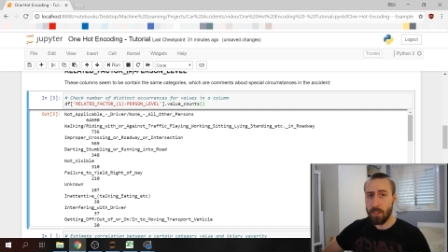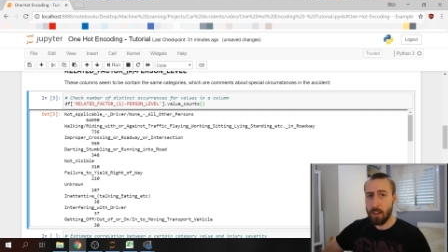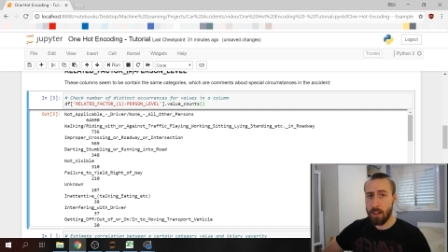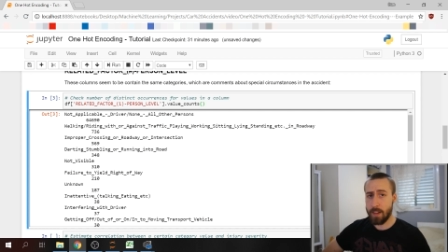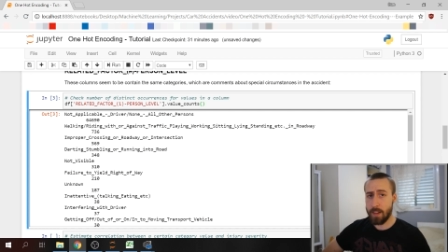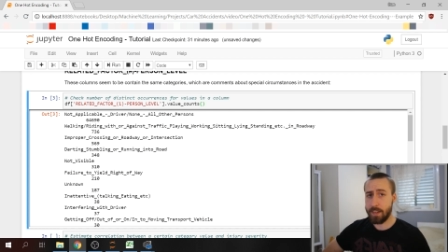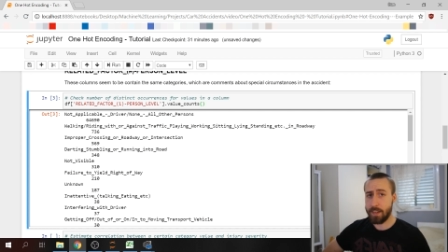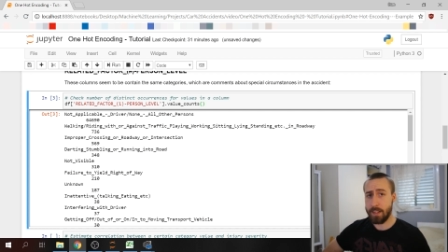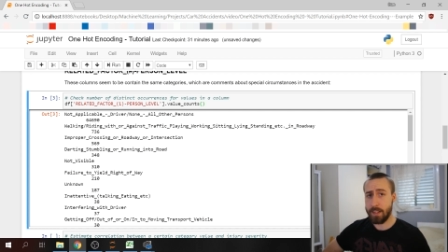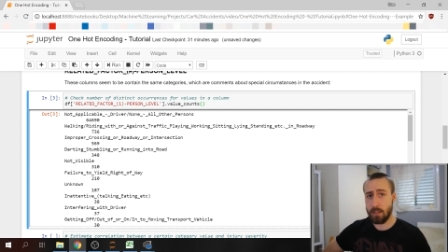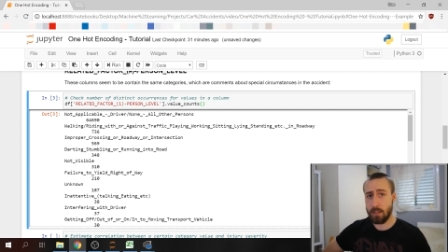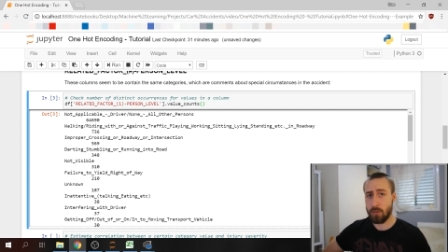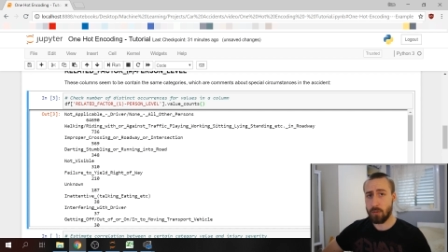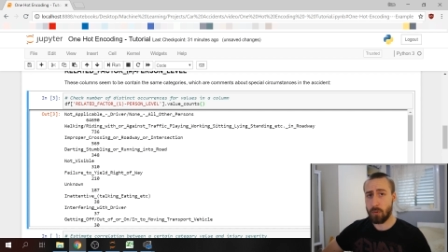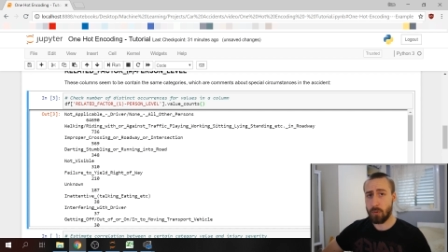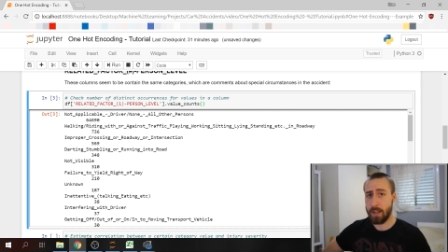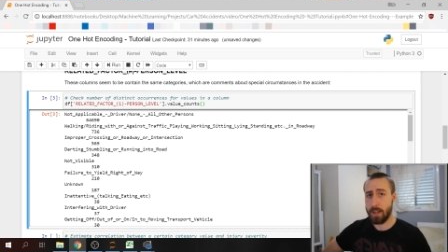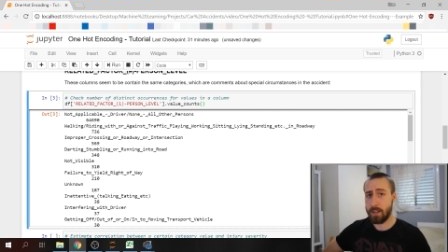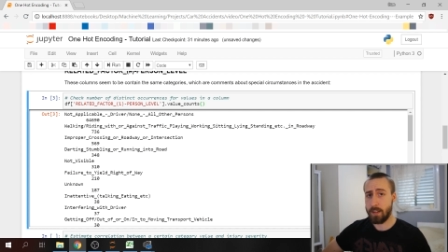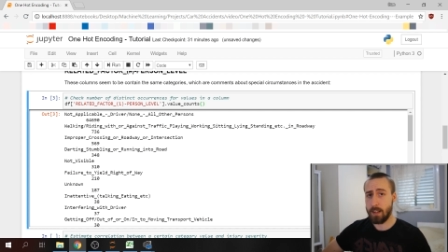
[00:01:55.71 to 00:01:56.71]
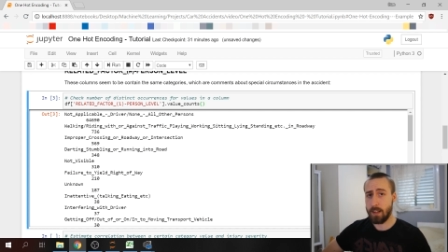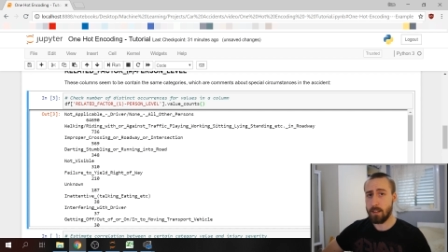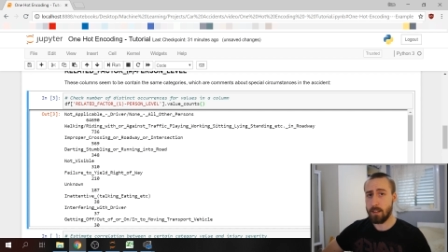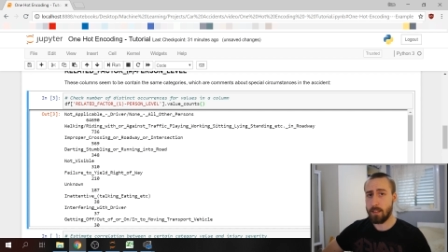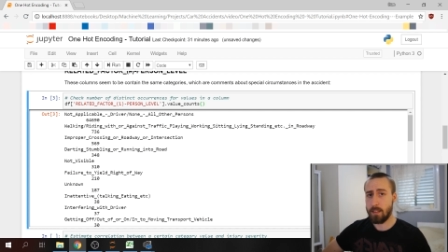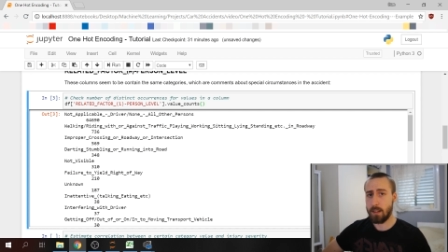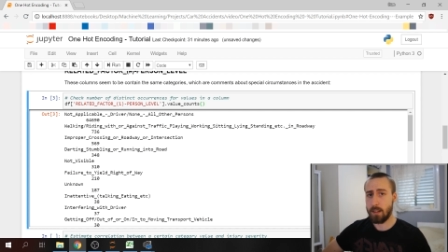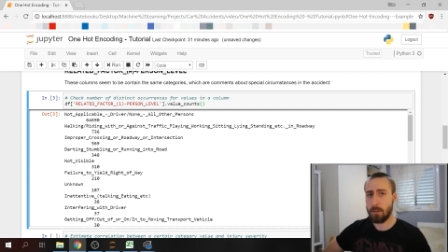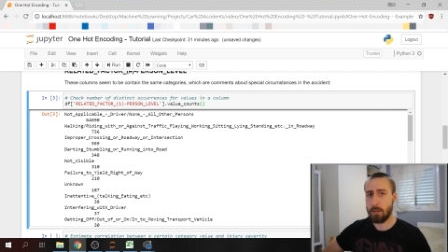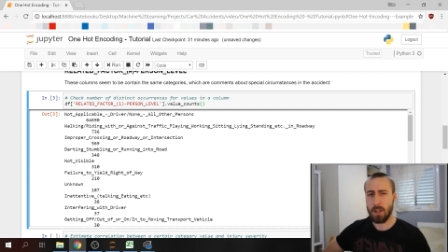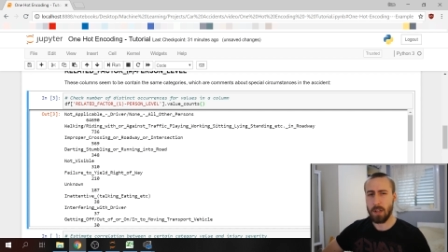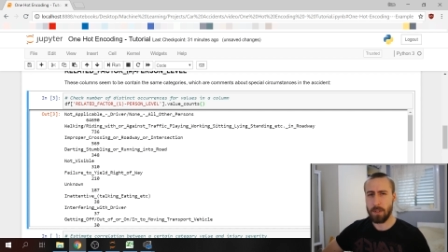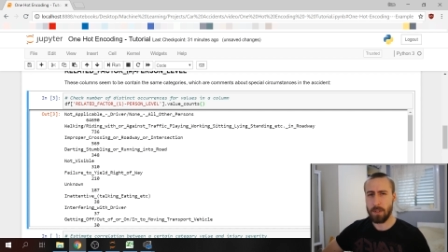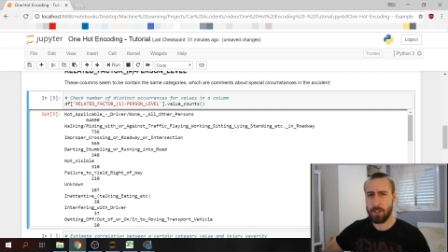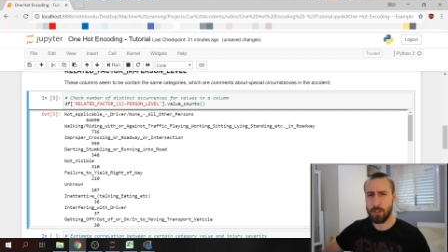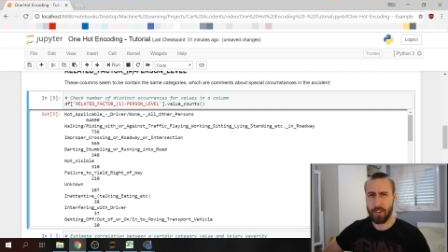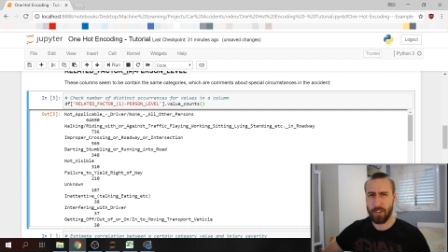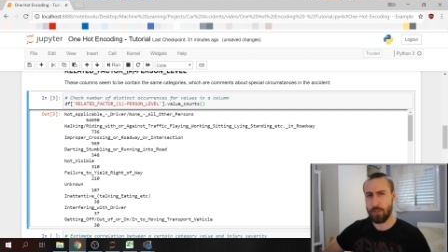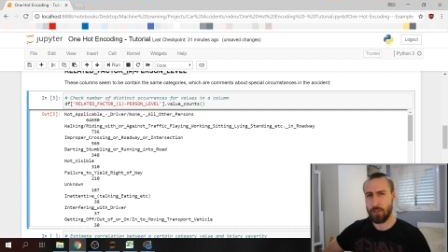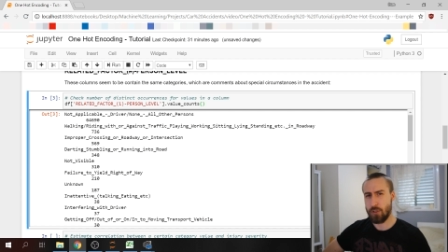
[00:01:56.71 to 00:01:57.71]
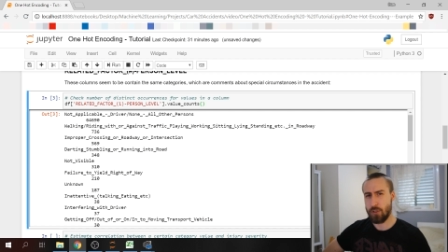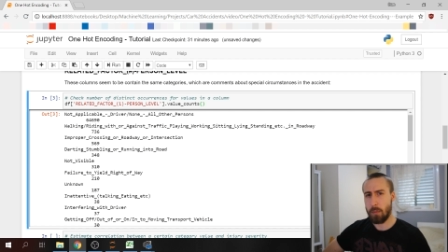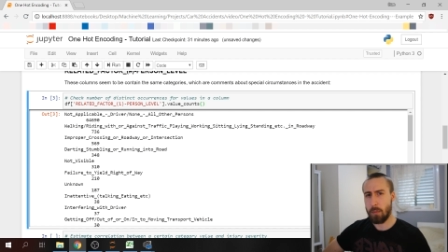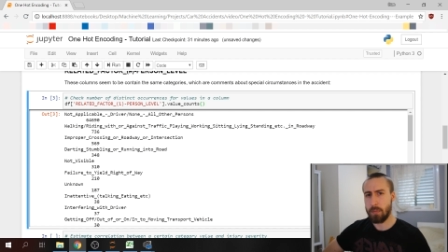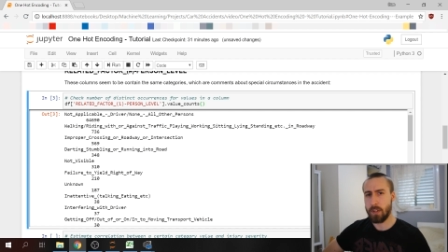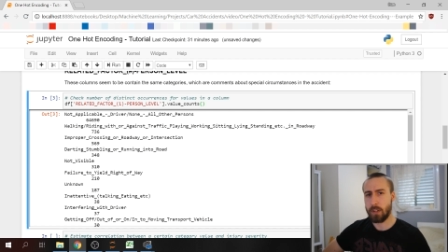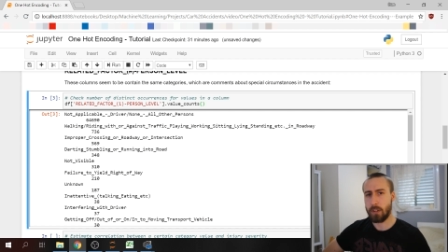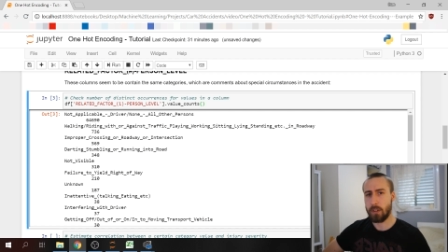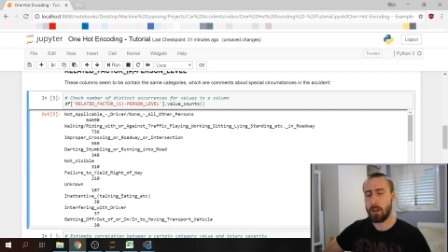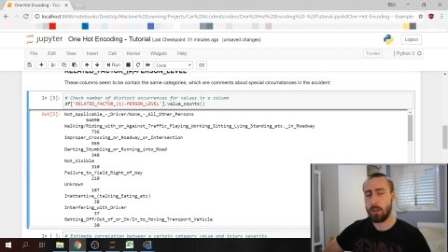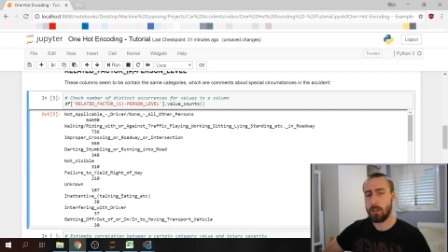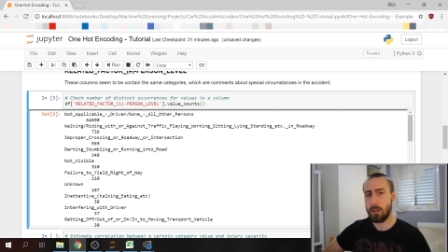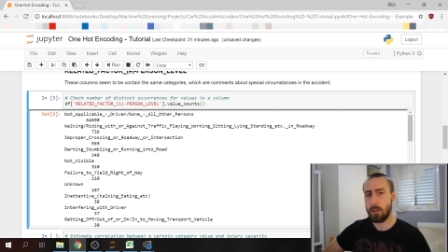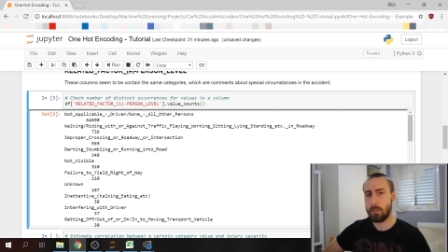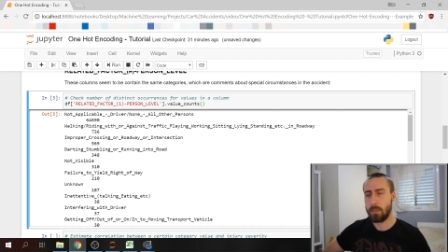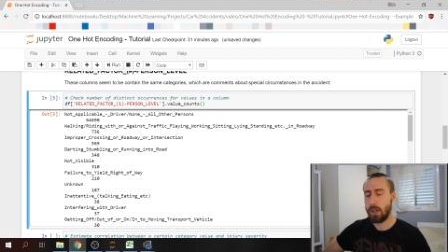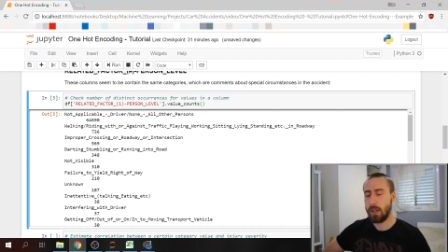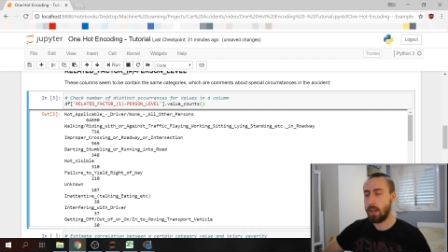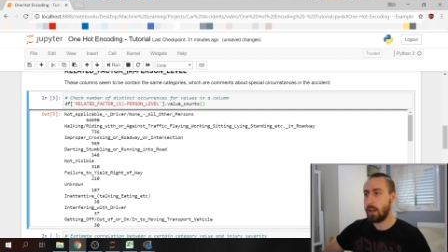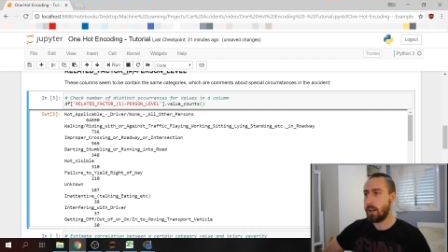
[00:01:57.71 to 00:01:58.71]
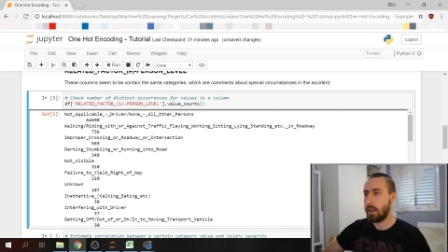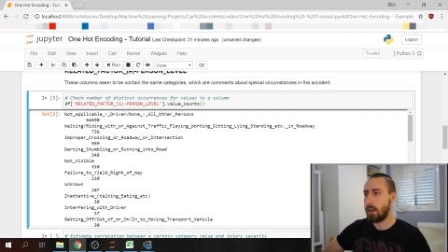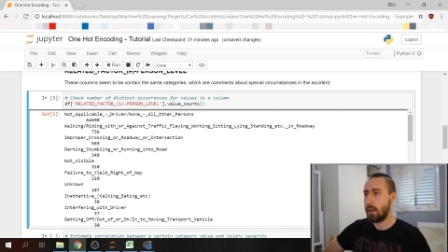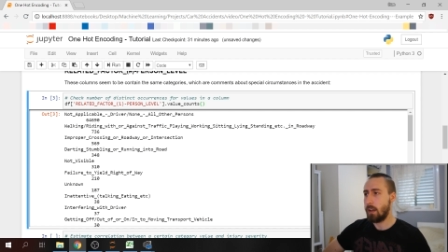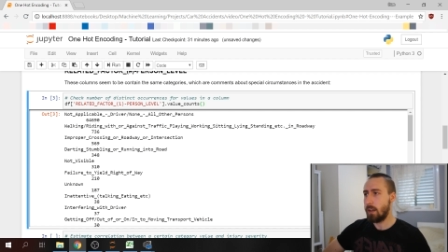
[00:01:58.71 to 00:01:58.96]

they didn't write anything maybe just drop the column uh,